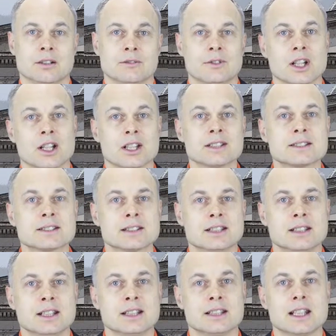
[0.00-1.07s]
First,
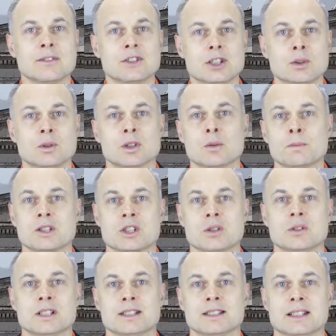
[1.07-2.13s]
it gives you an
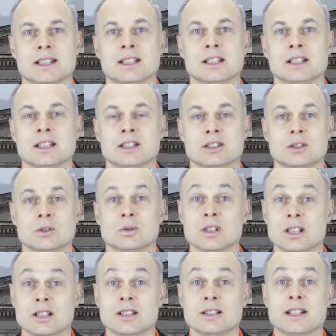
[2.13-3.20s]
opportunity to
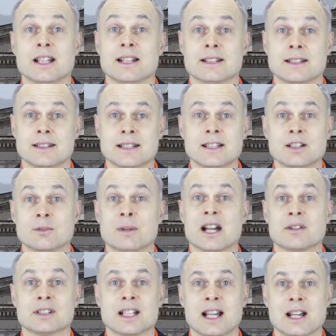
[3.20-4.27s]
learn and think
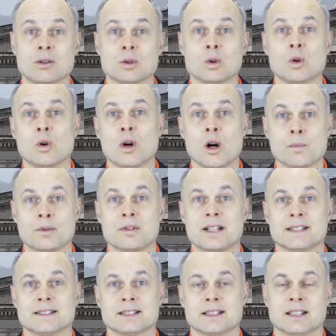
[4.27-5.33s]
about how law
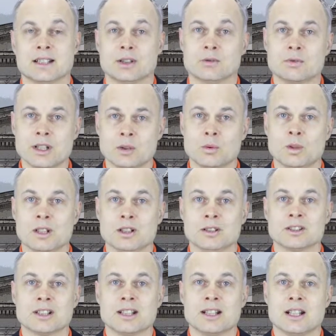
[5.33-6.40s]
operates in the real
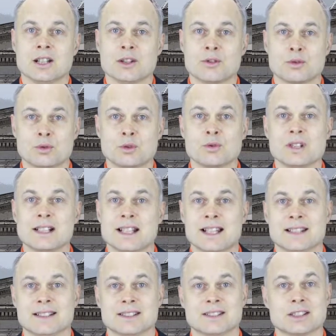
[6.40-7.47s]
world through the
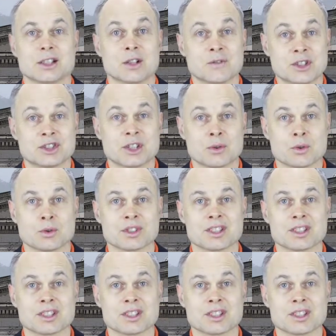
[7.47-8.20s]
lens of the social